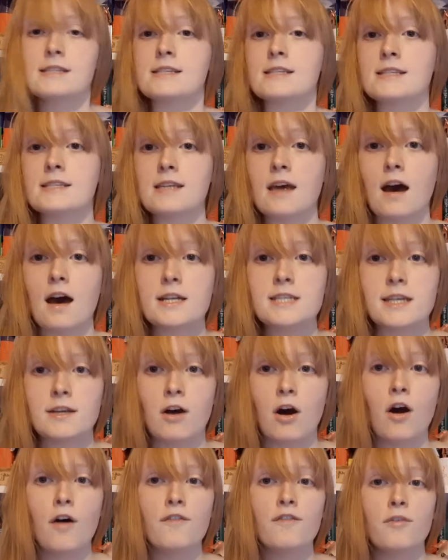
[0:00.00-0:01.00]
Starting
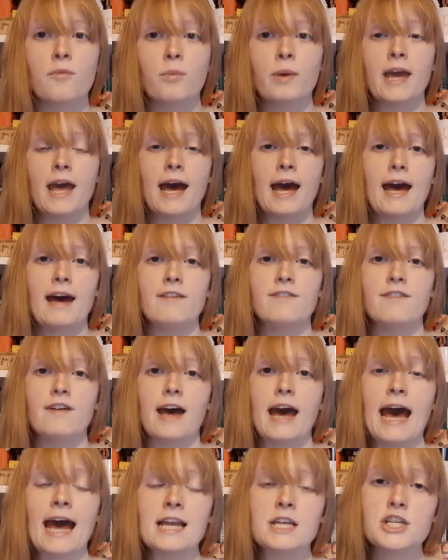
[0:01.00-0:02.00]
off, we have
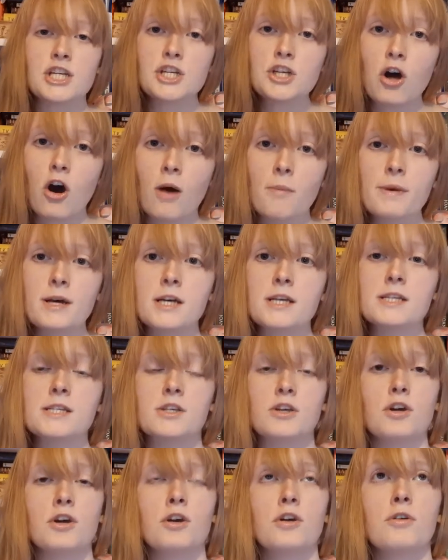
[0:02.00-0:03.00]
Angie
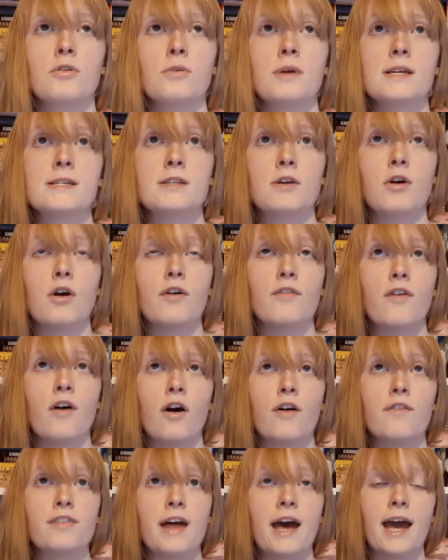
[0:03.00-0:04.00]
Thomas, who is the author
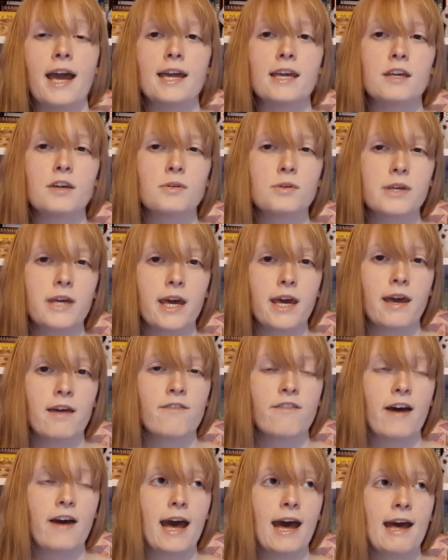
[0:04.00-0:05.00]
of The Hate U
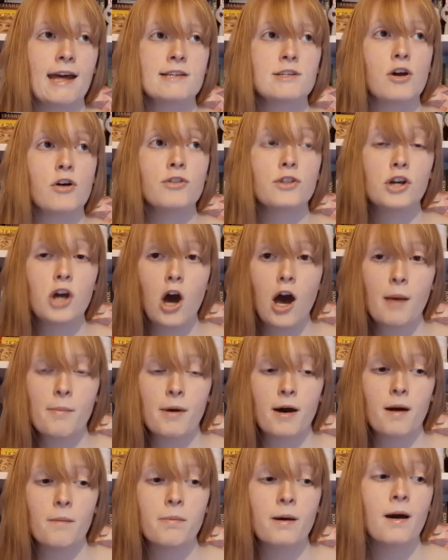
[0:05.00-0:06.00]
Give and On the Come
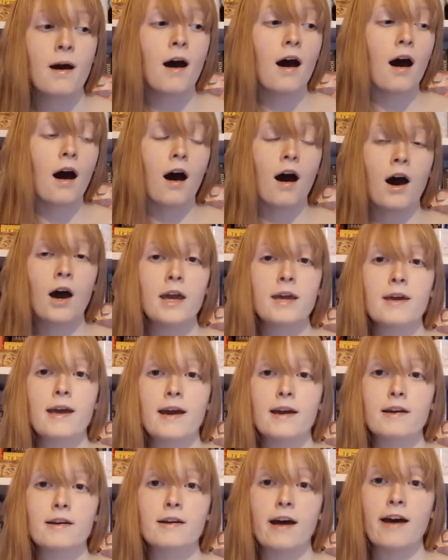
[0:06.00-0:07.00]
Up. I
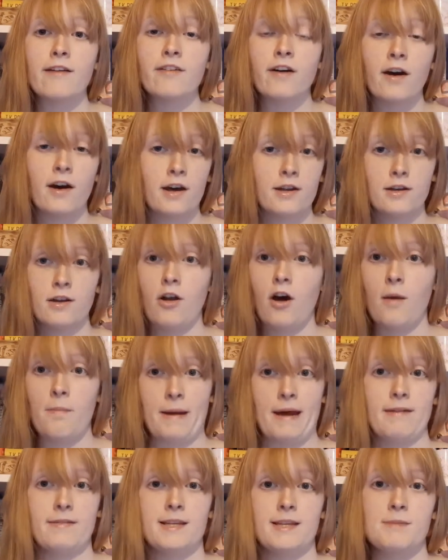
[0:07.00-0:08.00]
have heard a lot
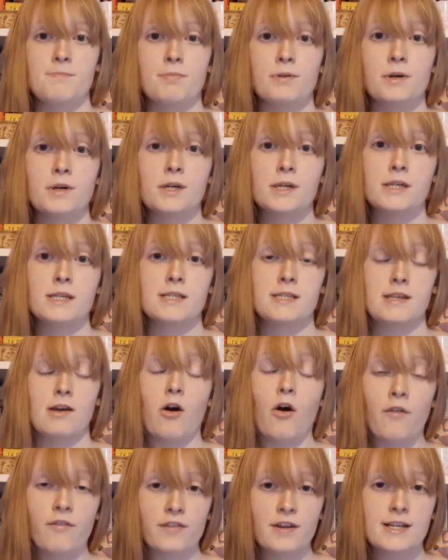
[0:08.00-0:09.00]
about these books,
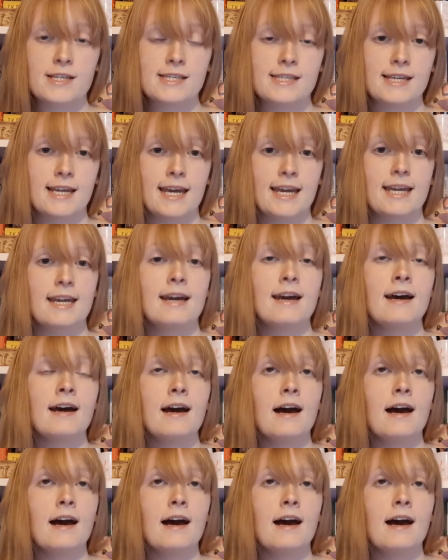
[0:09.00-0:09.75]
obviously.